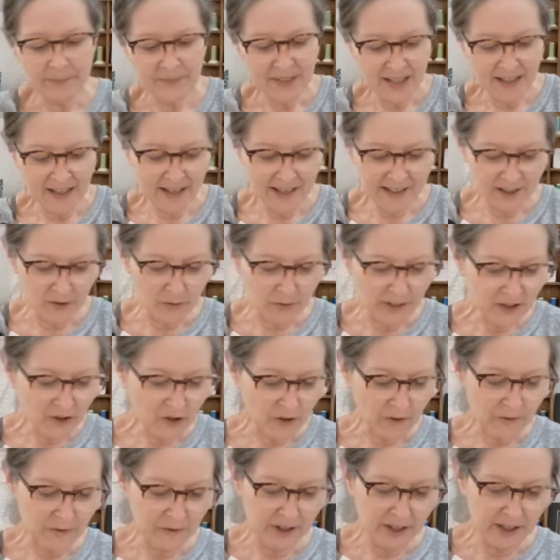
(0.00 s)
I had it
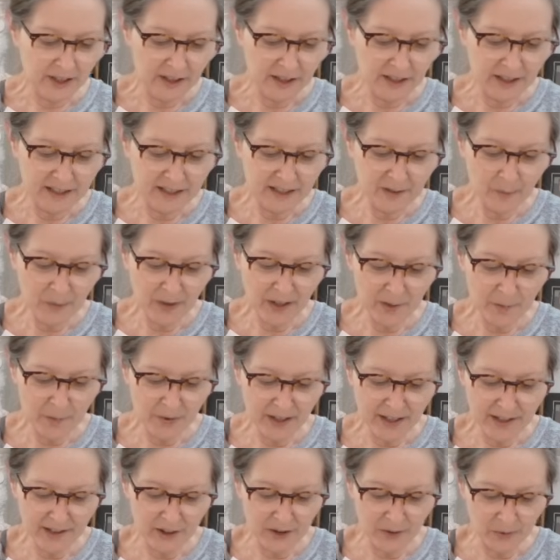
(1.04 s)
retrofitted. I didn't buy a
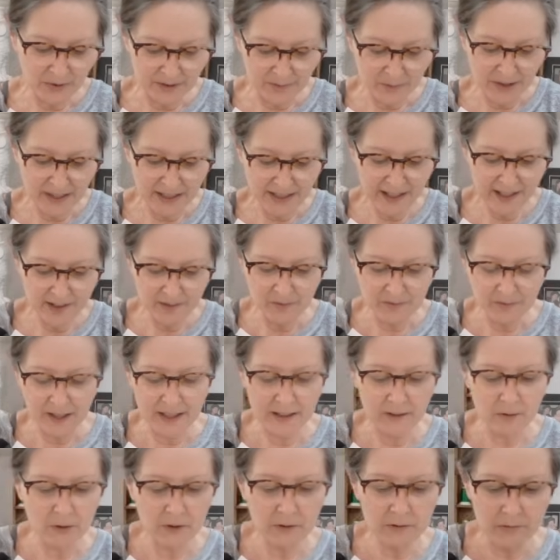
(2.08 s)
brand new one, but I had my
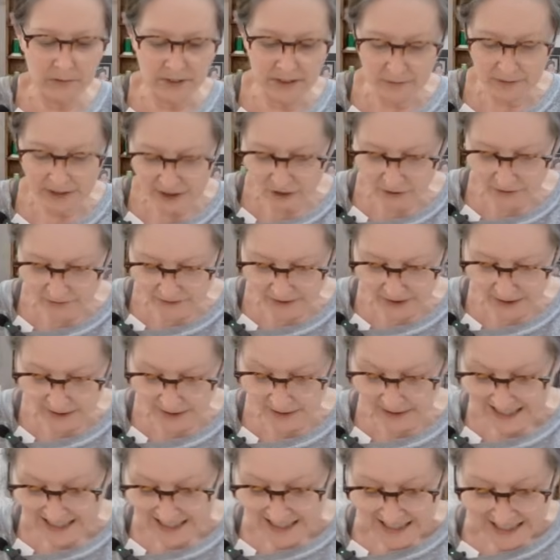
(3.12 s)
old one retrofitted,
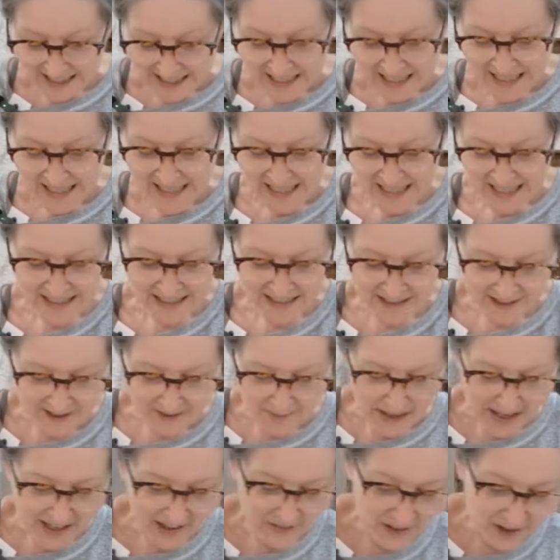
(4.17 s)
and I'm
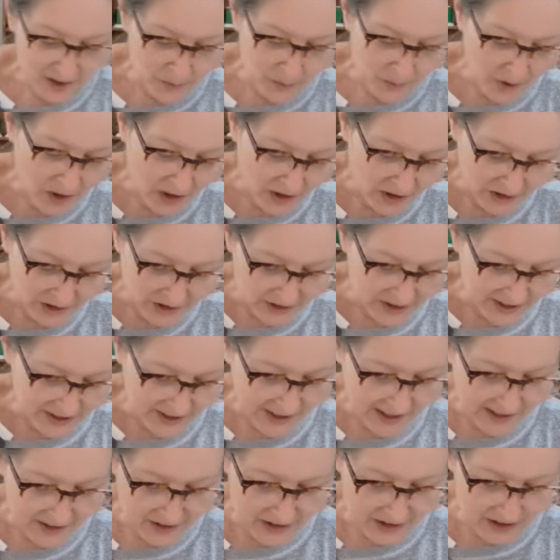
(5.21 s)
having a ball learning
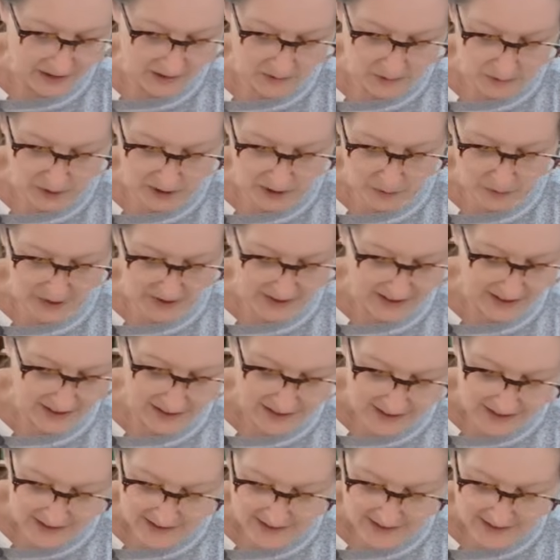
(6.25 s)
how to work with it.